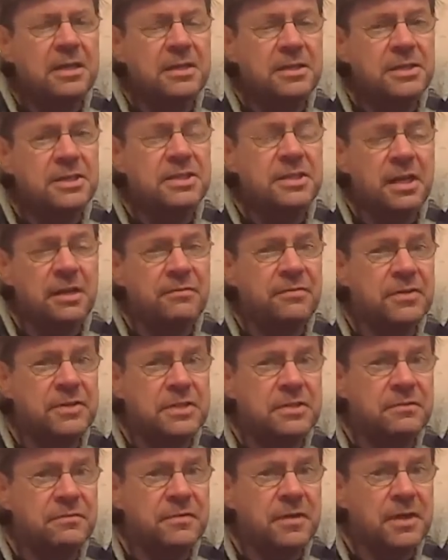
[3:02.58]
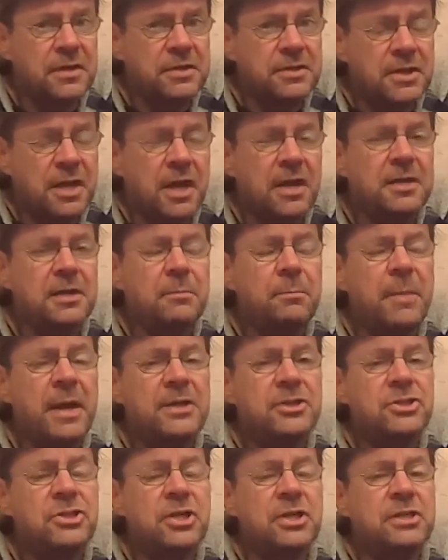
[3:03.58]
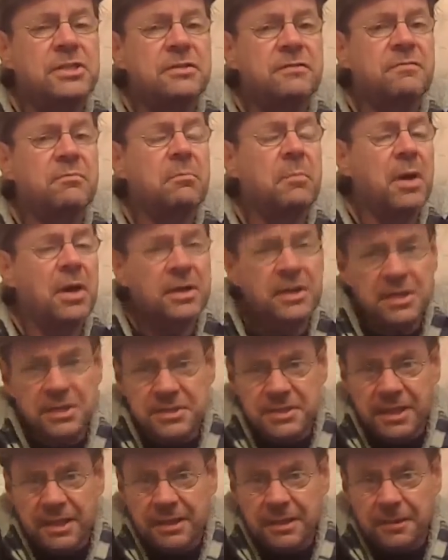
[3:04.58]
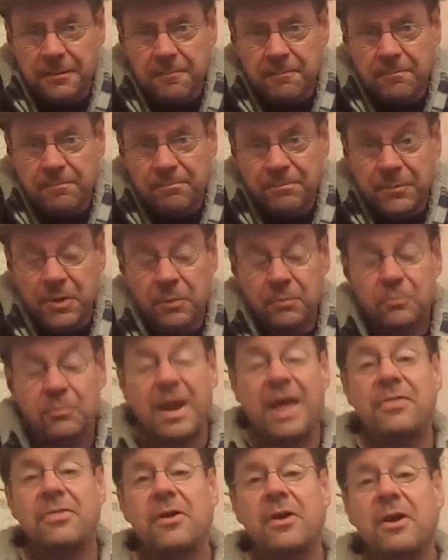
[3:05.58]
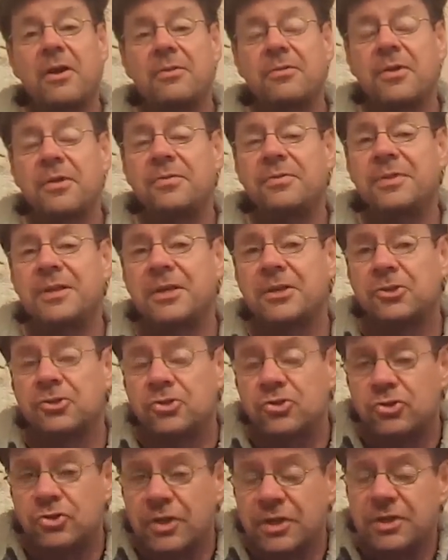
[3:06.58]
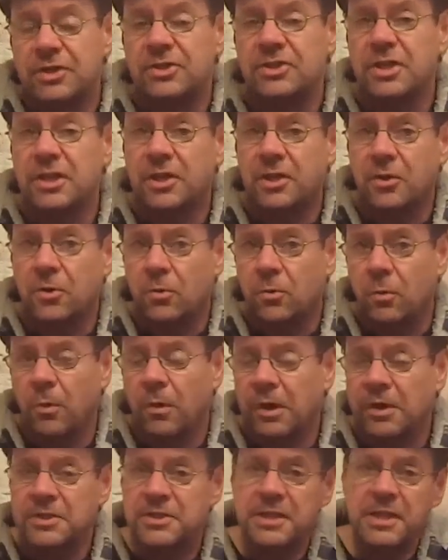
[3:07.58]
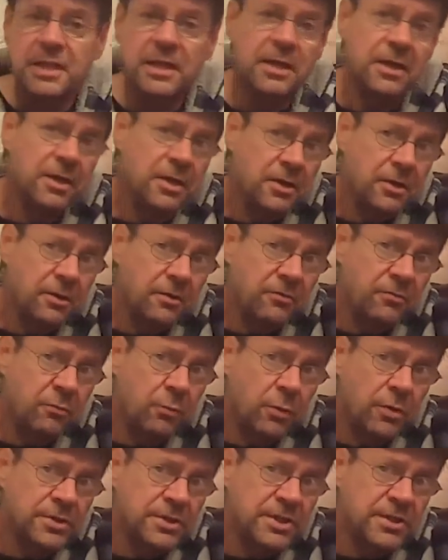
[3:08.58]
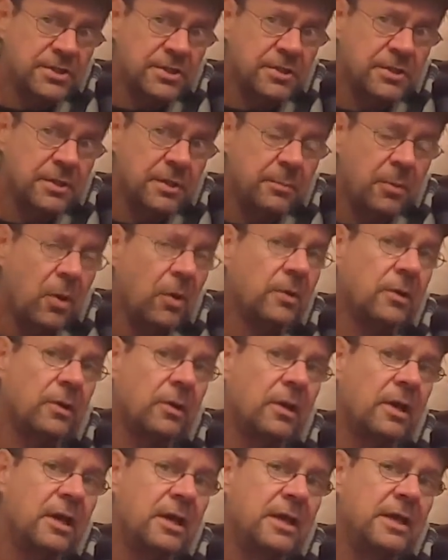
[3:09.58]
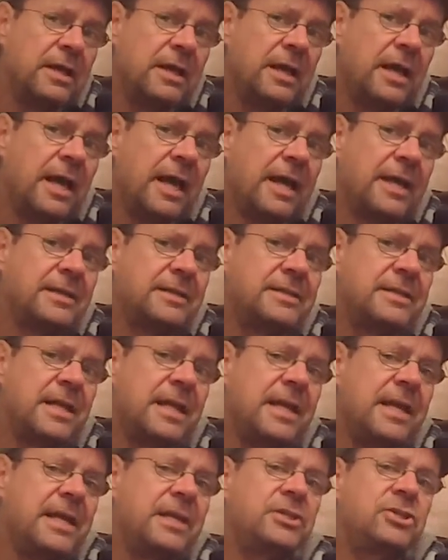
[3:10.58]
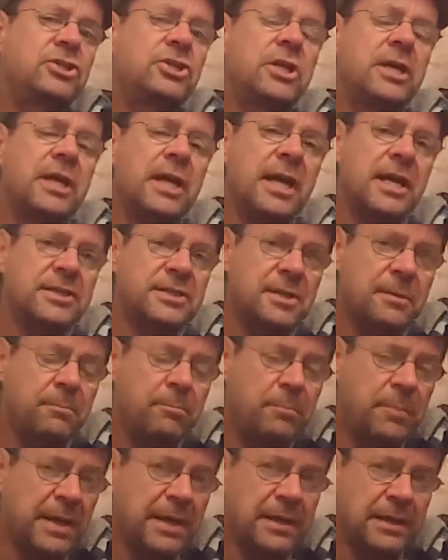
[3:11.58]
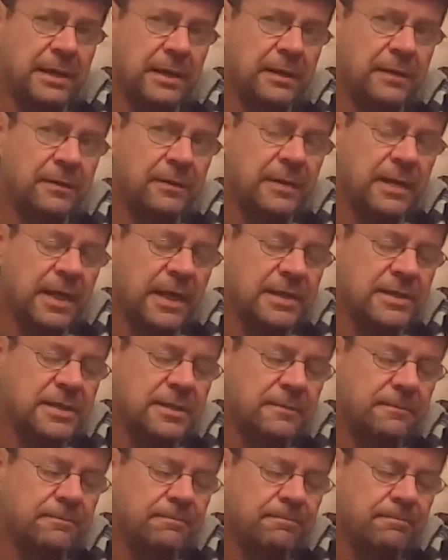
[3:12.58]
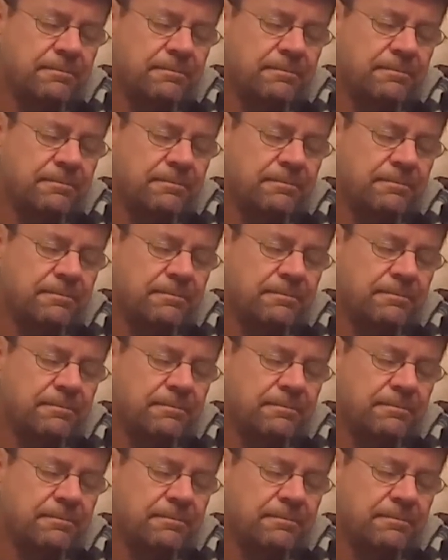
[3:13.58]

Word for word: conservative and unimaginative marketing rather than the intrinsic quality of what is in the bottle. And age has a bearing in that.